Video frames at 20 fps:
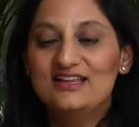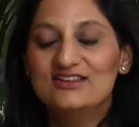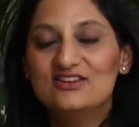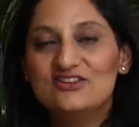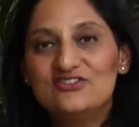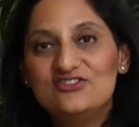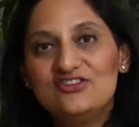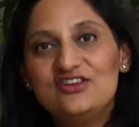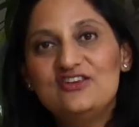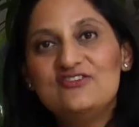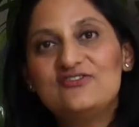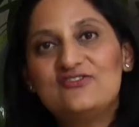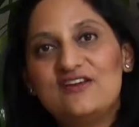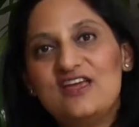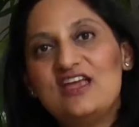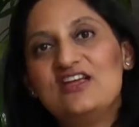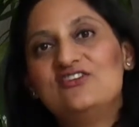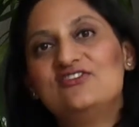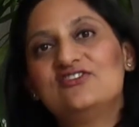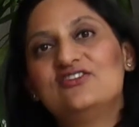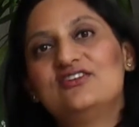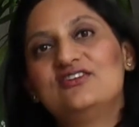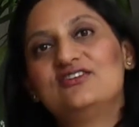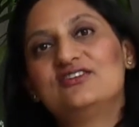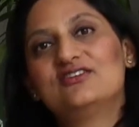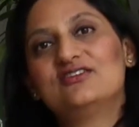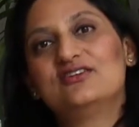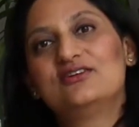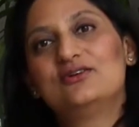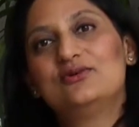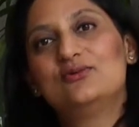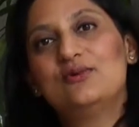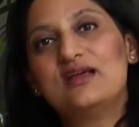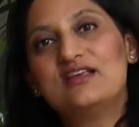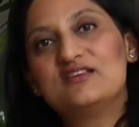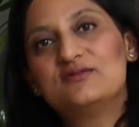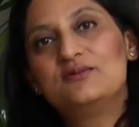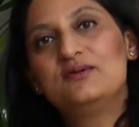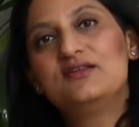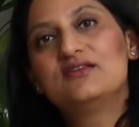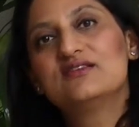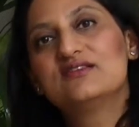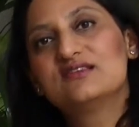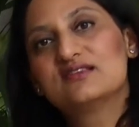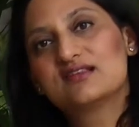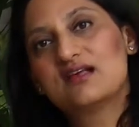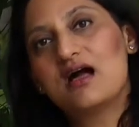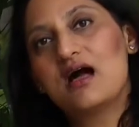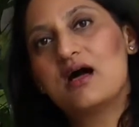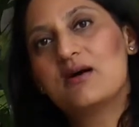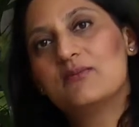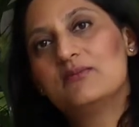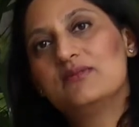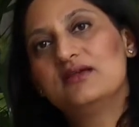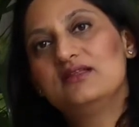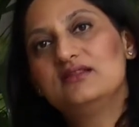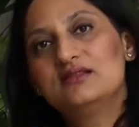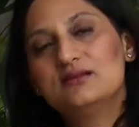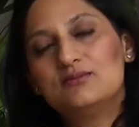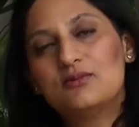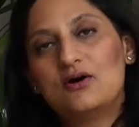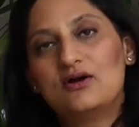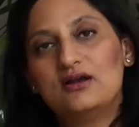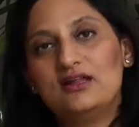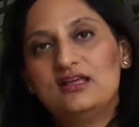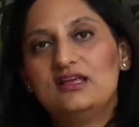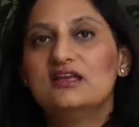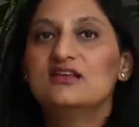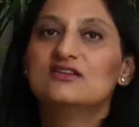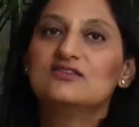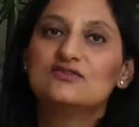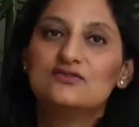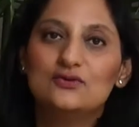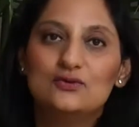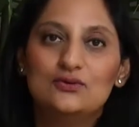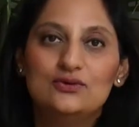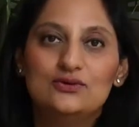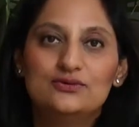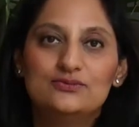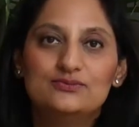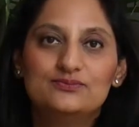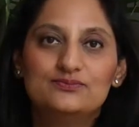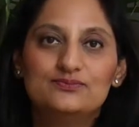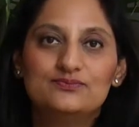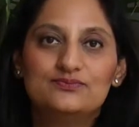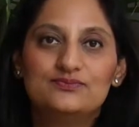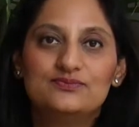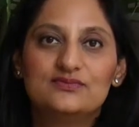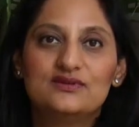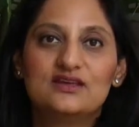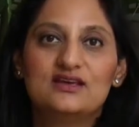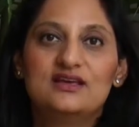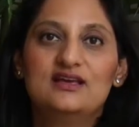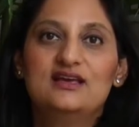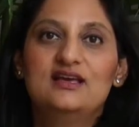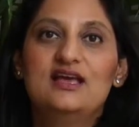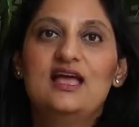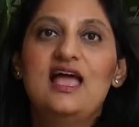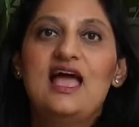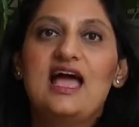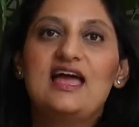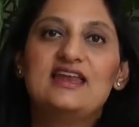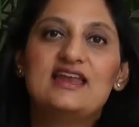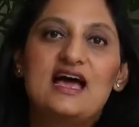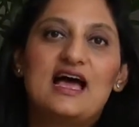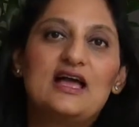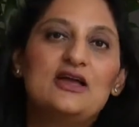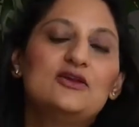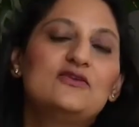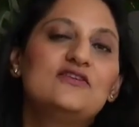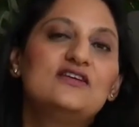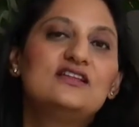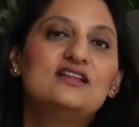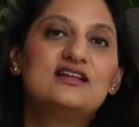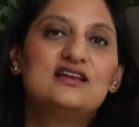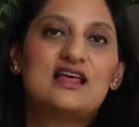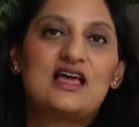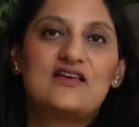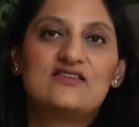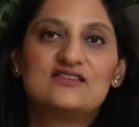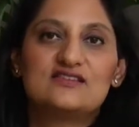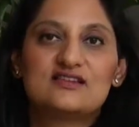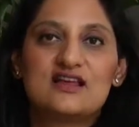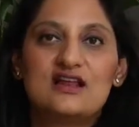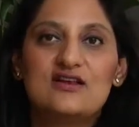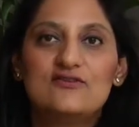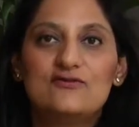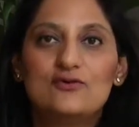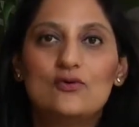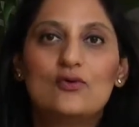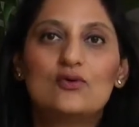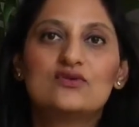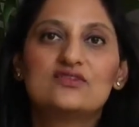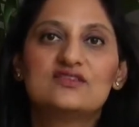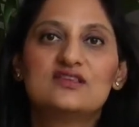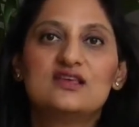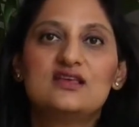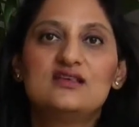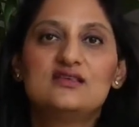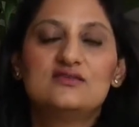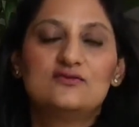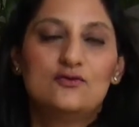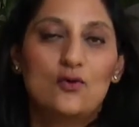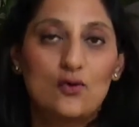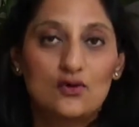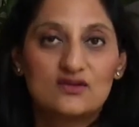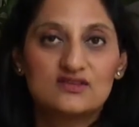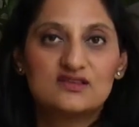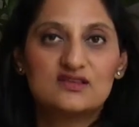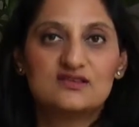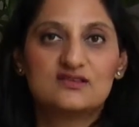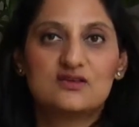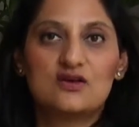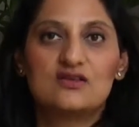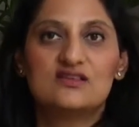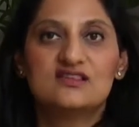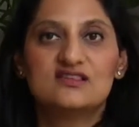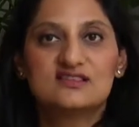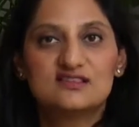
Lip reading: The chief agent to experience calm in the body is food. An Ayurveda lifestyle focuses on